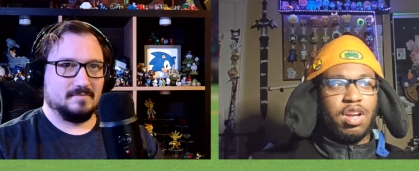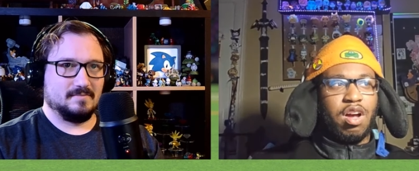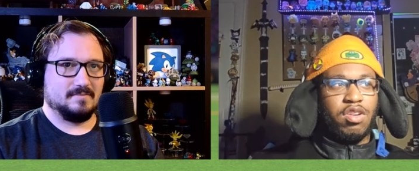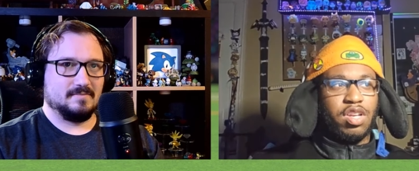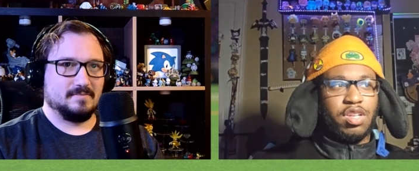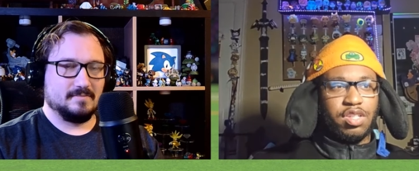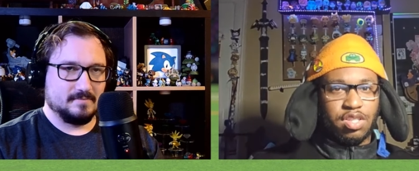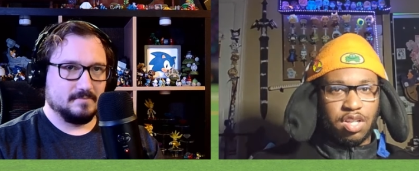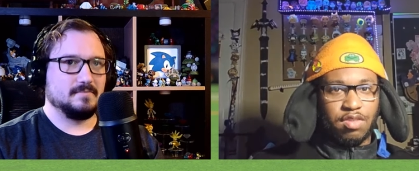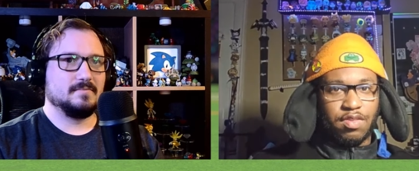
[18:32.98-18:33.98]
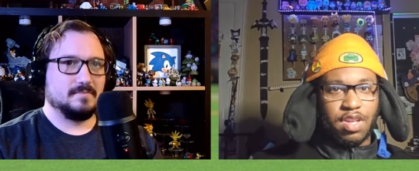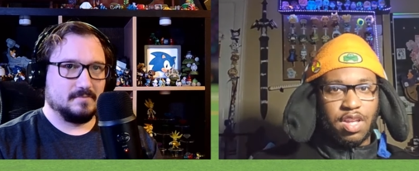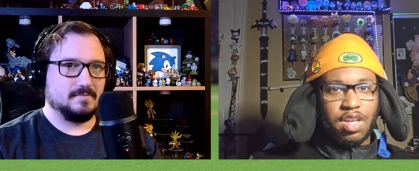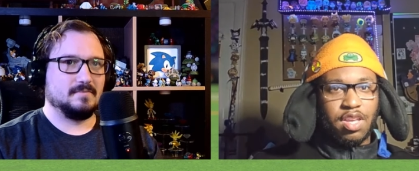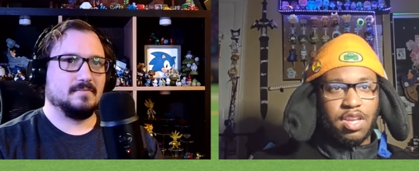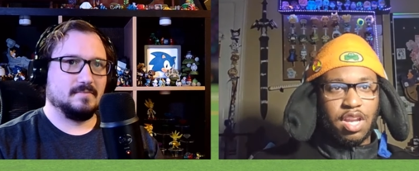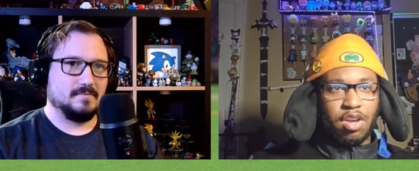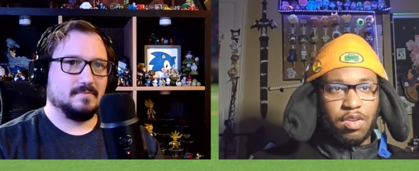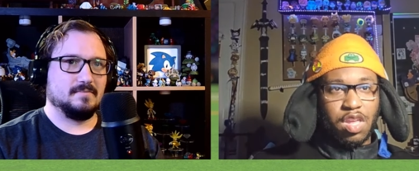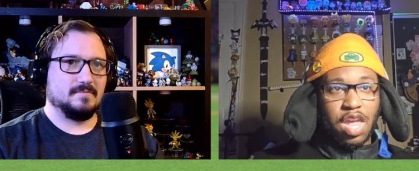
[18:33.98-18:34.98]
Speaker 1: all the other stuff, you
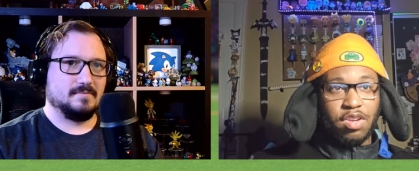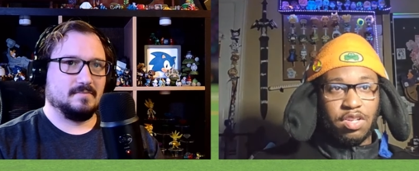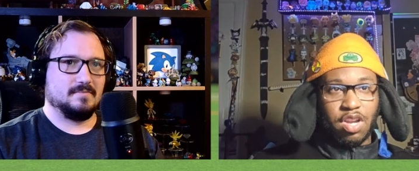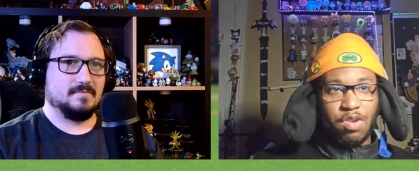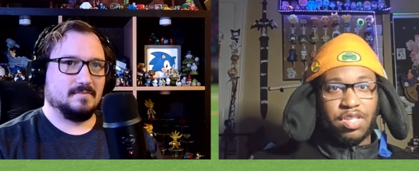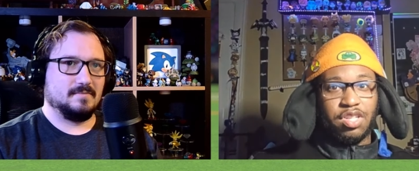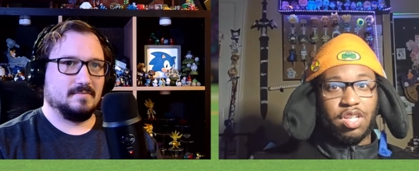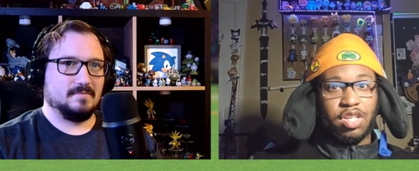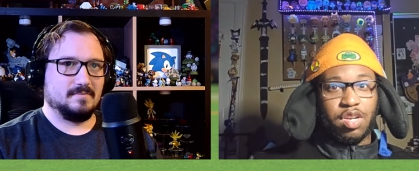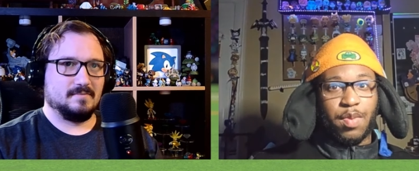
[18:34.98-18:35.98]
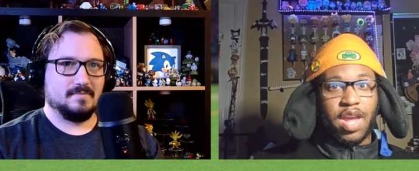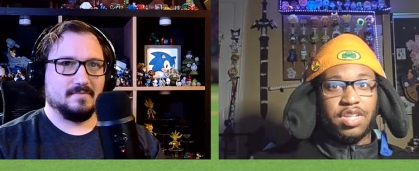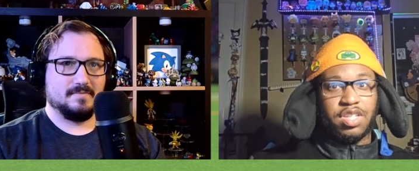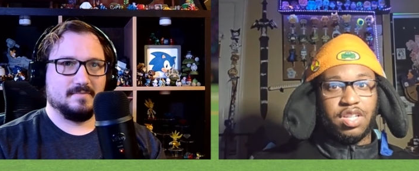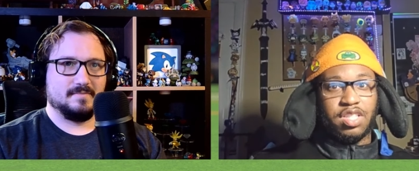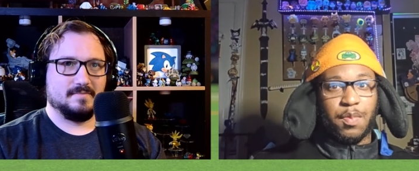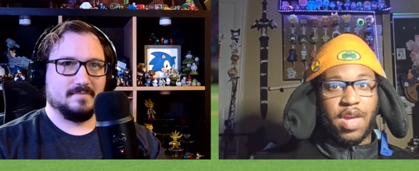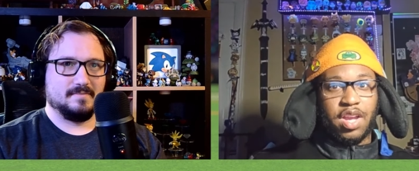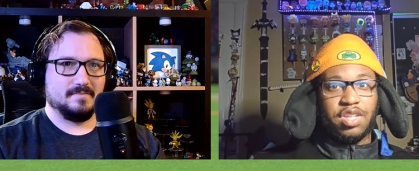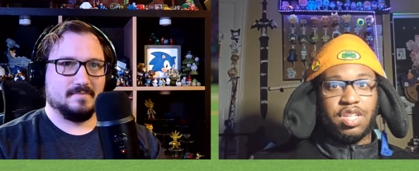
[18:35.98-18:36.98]
know, you ain't going to notice until you look at the packaging because the
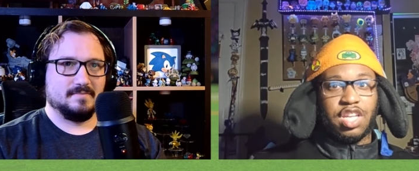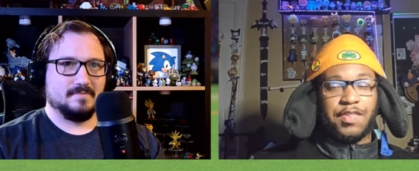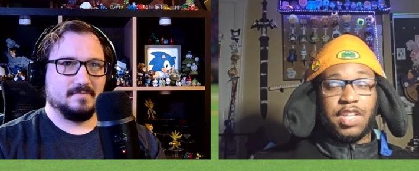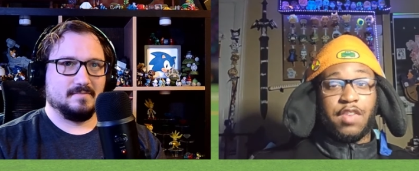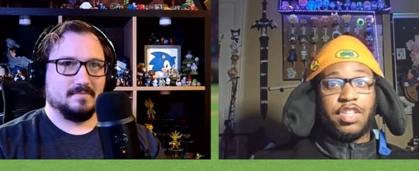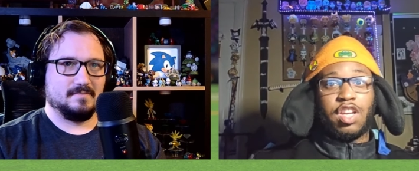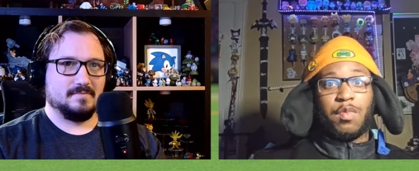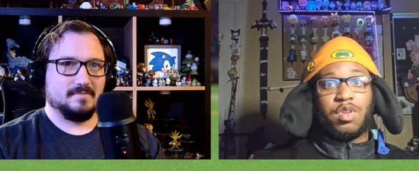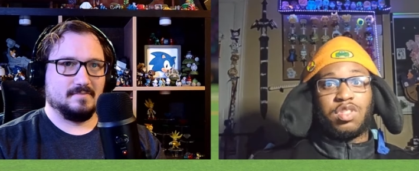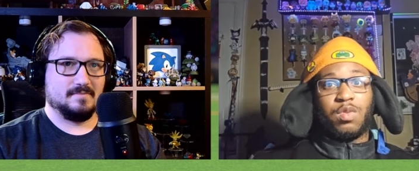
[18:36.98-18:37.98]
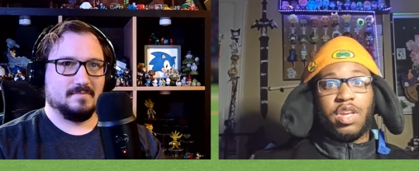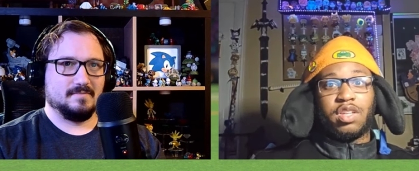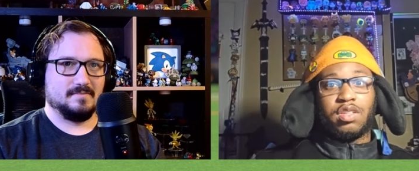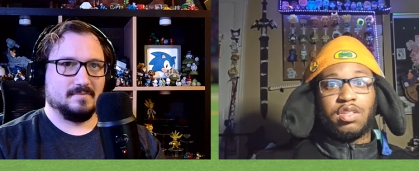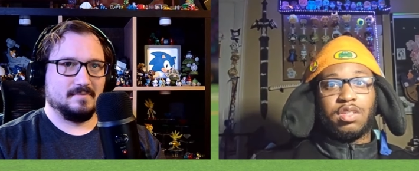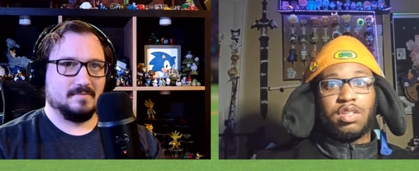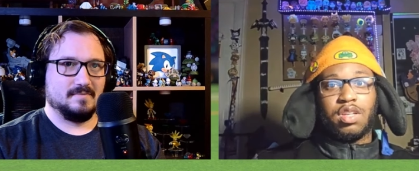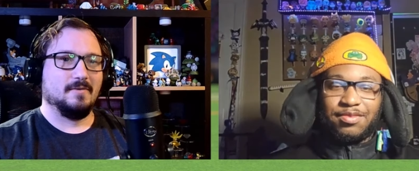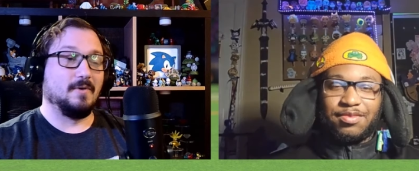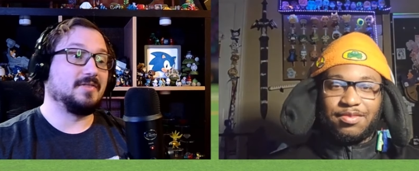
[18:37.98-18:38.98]
packaging gives everything almost away.
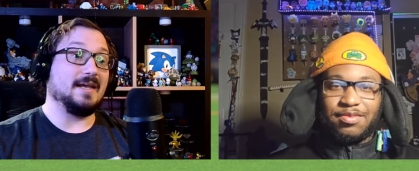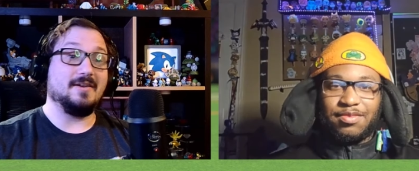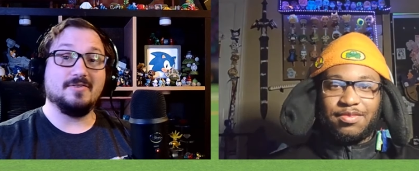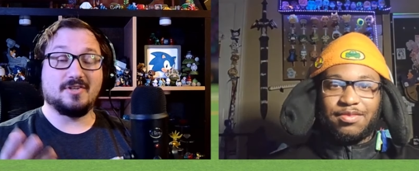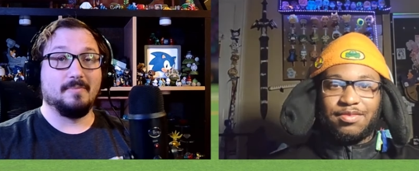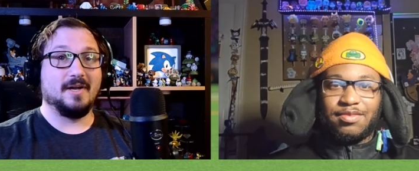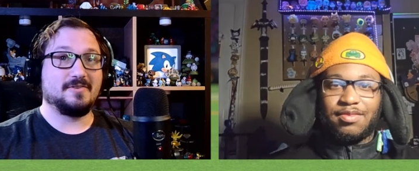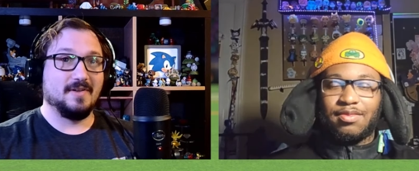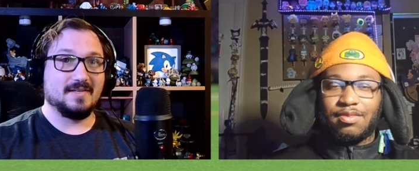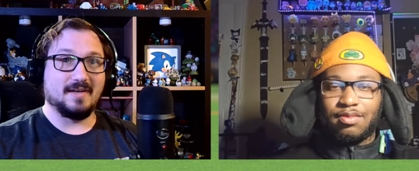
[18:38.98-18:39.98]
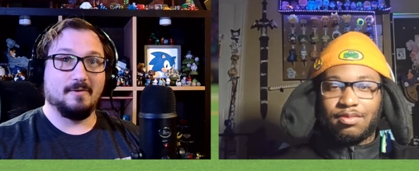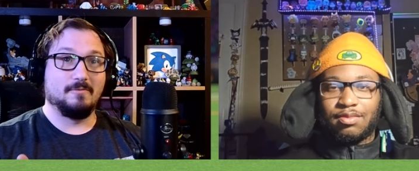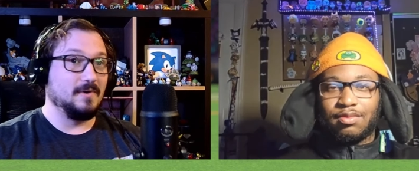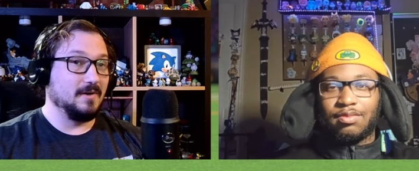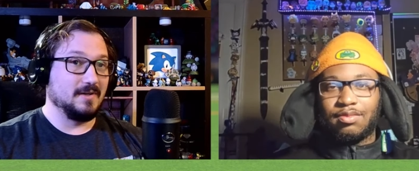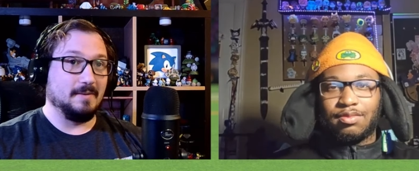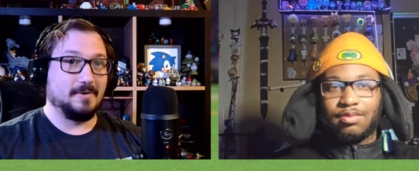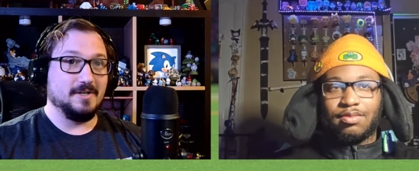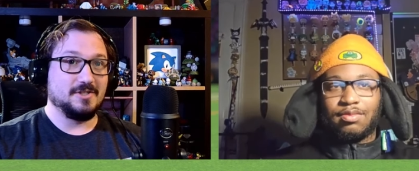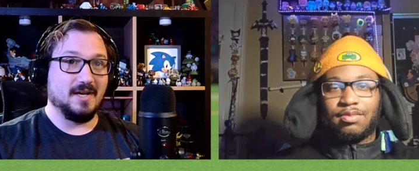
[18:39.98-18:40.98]
Speaker 2: Well, thank you so much for this. I really
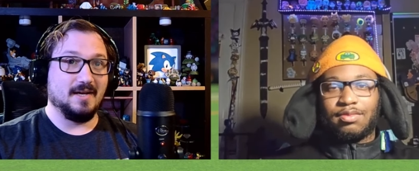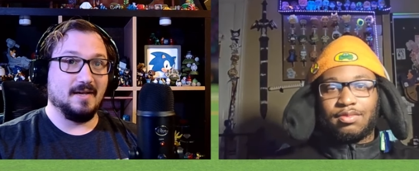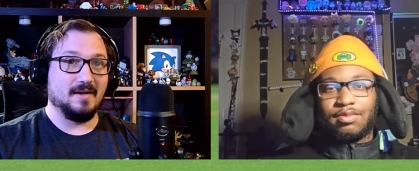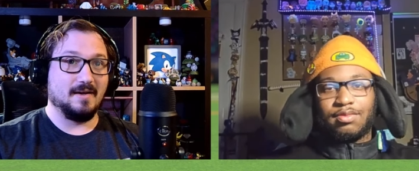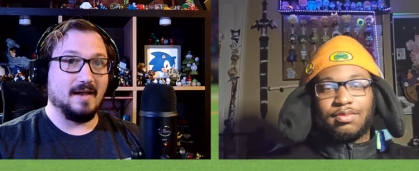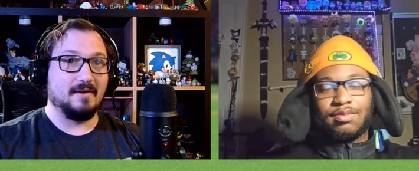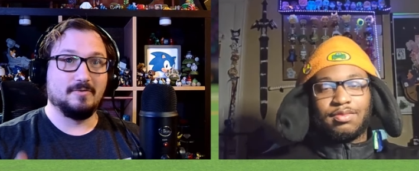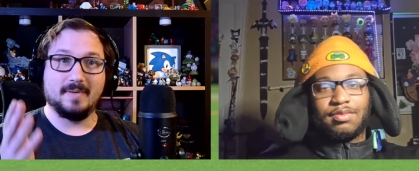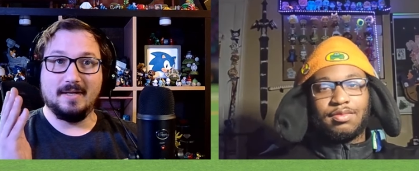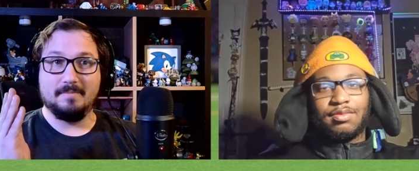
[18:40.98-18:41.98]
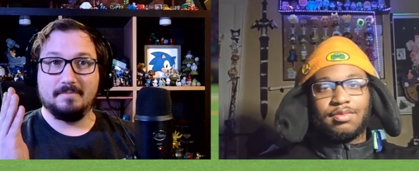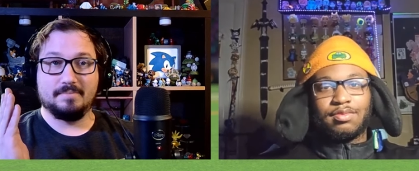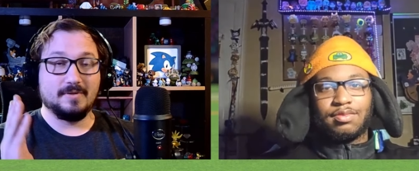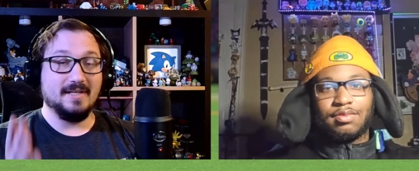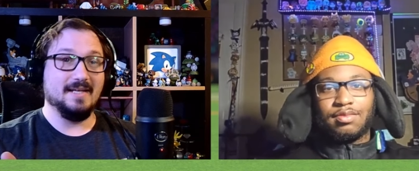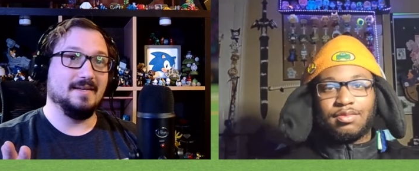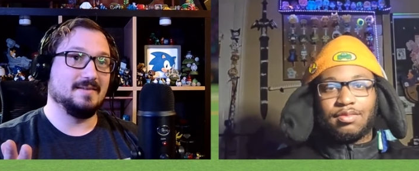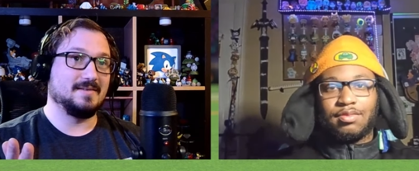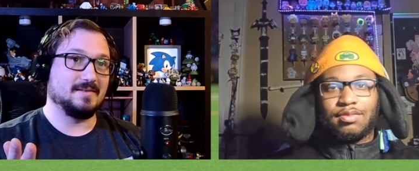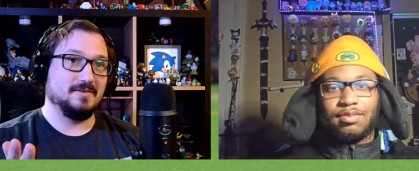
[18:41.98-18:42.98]
appreciate it. Uh, everybody,
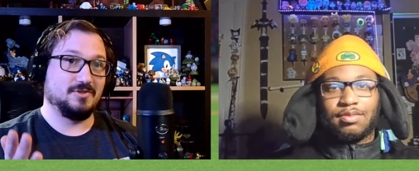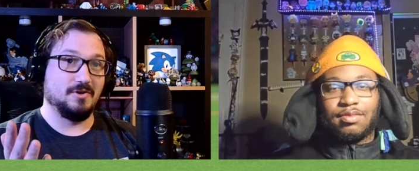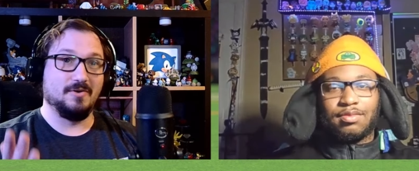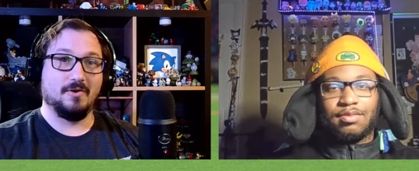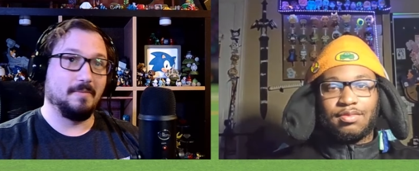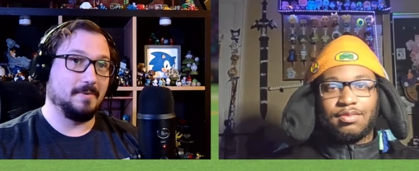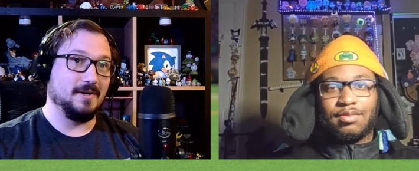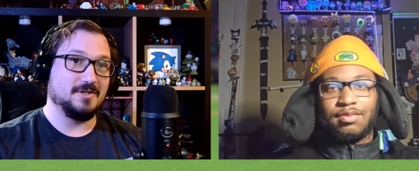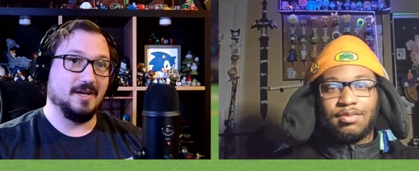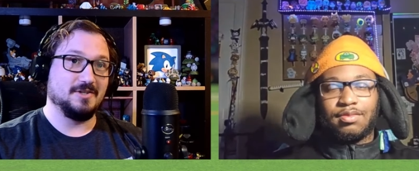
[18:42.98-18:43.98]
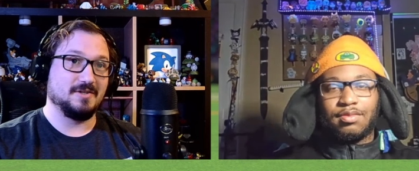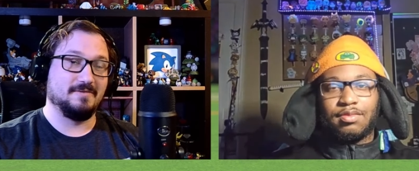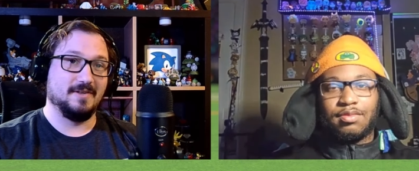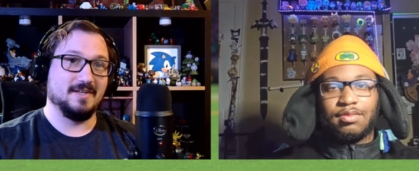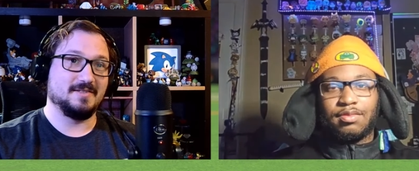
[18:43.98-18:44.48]
please show your appreciation for this